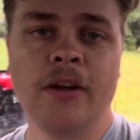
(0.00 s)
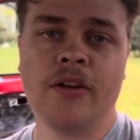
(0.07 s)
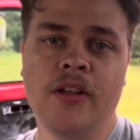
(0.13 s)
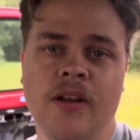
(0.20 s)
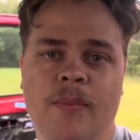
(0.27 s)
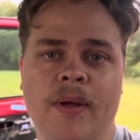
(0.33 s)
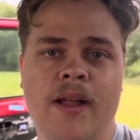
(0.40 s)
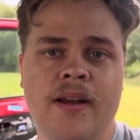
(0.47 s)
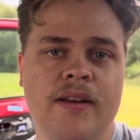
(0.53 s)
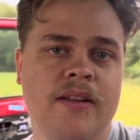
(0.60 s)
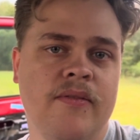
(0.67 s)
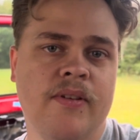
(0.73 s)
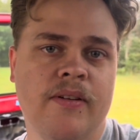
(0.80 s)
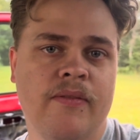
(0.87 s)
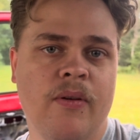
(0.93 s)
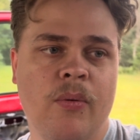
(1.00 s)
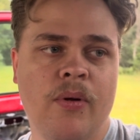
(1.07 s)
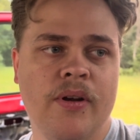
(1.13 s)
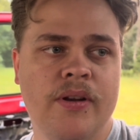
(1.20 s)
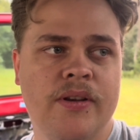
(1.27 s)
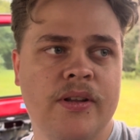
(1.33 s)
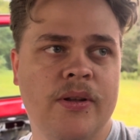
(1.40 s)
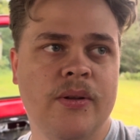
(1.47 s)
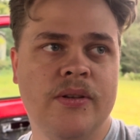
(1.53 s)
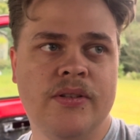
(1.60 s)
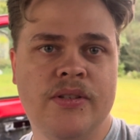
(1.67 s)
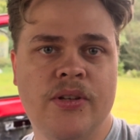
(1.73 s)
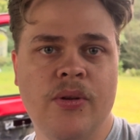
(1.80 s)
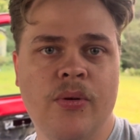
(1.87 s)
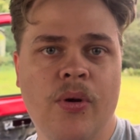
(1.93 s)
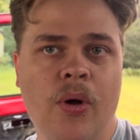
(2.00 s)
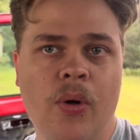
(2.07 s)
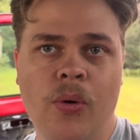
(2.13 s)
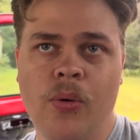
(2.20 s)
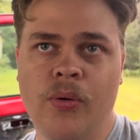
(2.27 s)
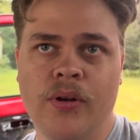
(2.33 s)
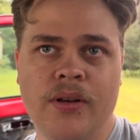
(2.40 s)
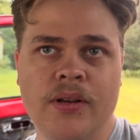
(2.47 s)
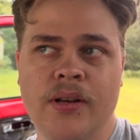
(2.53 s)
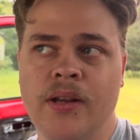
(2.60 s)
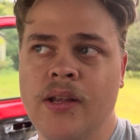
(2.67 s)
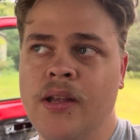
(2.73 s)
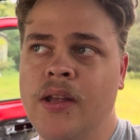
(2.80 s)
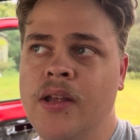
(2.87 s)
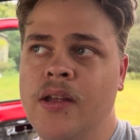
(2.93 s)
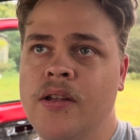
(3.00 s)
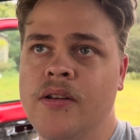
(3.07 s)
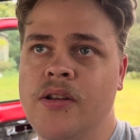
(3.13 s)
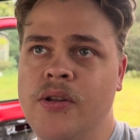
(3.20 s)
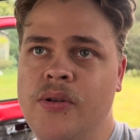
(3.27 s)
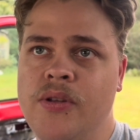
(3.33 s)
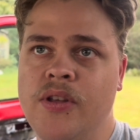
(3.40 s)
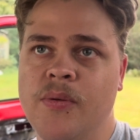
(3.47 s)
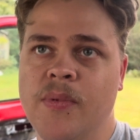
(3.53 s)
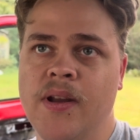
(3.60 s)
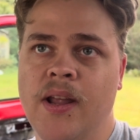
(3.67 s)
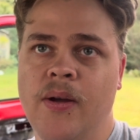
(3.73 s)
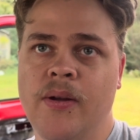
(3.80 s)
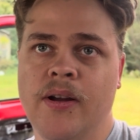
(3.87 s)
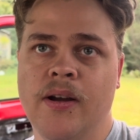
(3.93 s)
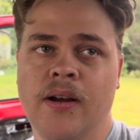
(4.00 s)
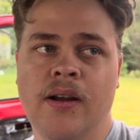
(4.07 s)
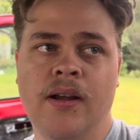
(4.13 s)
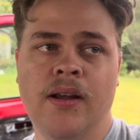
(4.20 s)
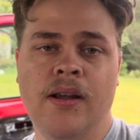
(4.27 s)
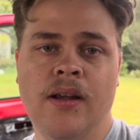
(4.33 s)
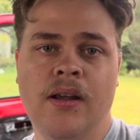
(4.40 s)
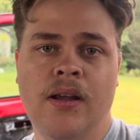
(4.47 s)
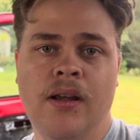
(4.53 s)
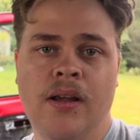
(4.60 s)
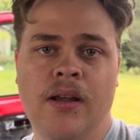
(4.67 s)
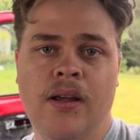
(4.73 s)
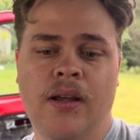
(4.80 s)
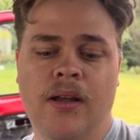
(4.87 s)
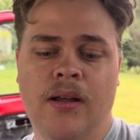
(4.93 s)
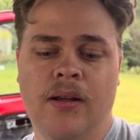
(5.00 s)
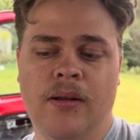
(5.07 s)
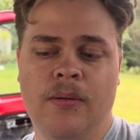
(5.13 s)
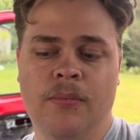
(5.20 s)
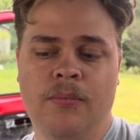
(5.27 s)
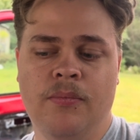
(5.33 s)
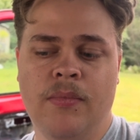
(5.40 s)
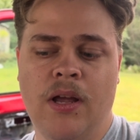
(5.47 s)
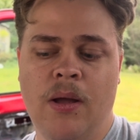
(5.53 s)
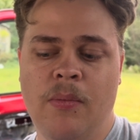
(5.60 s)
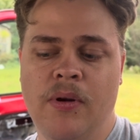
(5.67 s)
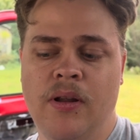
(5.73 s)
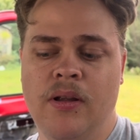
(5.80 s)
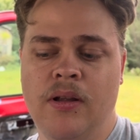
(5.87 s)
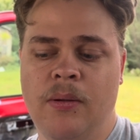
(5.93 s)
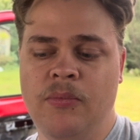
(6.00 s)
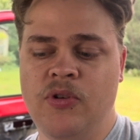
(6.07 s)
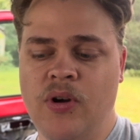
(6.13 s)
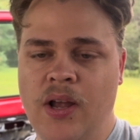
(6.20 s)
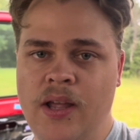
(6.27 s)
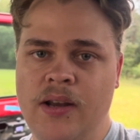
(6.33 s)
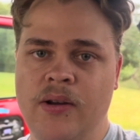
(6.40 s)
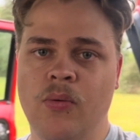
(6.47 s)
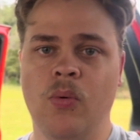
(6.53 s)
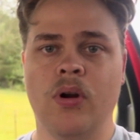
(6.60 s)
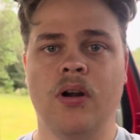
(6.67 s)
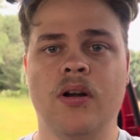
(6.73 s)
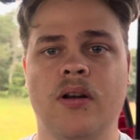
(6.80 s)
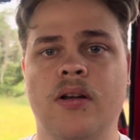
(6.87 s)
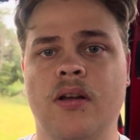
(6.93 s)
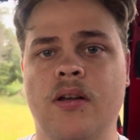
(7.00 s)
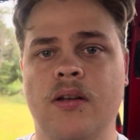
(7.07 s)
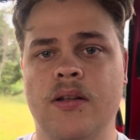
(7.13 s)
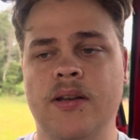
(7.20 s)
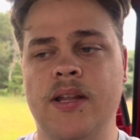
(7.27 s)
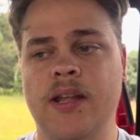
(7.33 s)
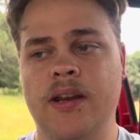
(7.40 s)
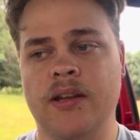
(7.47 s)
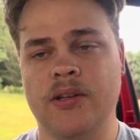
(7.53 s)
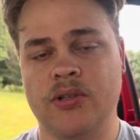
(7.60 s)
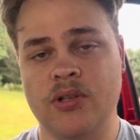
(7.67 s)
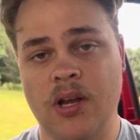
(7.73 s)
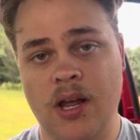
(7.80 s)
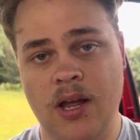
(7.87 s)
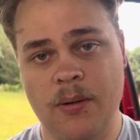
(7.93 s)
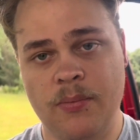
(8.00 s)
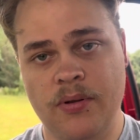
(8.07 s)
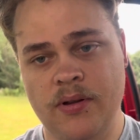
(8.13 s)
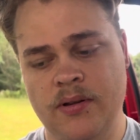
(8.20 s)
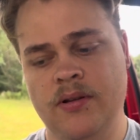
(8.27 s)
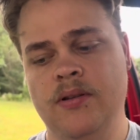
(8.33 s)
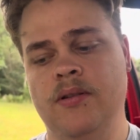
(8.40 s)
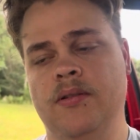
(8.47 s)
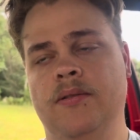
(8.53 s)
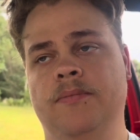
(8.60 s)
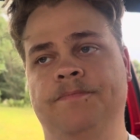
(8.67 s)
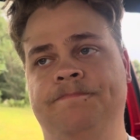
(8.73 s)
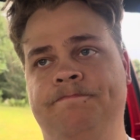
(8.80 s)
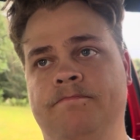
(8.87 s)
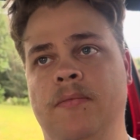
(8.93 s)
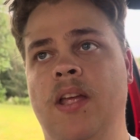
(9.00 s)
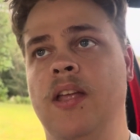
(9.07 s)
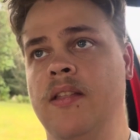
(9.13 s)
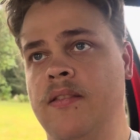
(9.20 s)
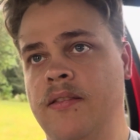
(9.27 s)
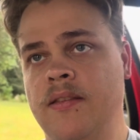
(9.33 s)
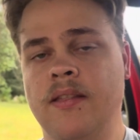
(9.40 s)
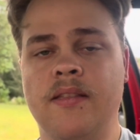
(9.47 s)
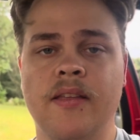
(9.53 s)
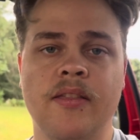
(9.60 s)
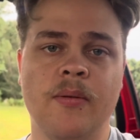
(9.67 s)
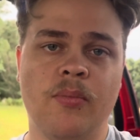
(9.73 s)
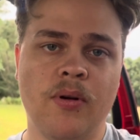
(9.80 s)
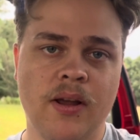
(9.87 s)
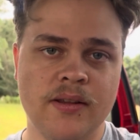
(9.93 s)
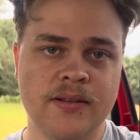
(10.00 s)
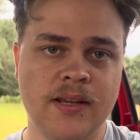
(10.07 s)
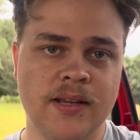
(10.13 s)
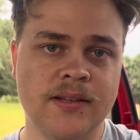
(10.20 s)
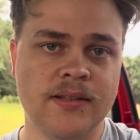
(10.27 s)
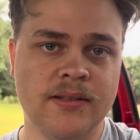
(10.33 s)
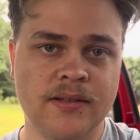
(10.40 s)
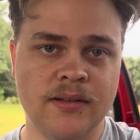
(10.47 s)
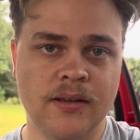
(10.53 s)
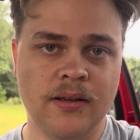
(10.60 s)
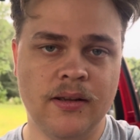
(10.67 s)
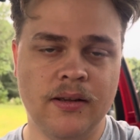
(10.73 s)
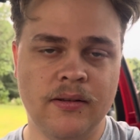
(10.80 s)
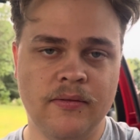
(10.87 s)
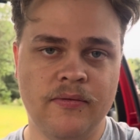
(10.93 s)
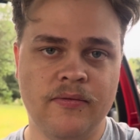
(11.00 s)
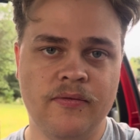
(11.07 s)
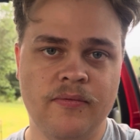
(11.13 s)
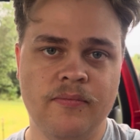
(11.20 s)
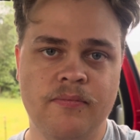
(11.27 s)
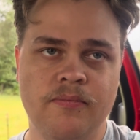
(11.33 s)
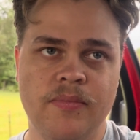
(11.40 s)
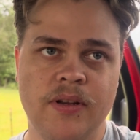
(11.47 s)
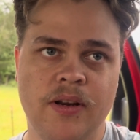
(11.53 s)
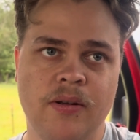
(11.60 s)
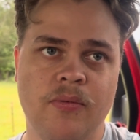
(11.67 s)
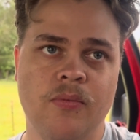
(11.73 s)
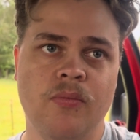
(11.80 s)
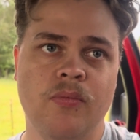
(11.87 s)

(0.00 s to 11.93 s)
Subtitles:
couldn't have painted even if I wanted to. It's too cold and too humid out here. I'm trying to work on getting a shop. It's in the process of, you know,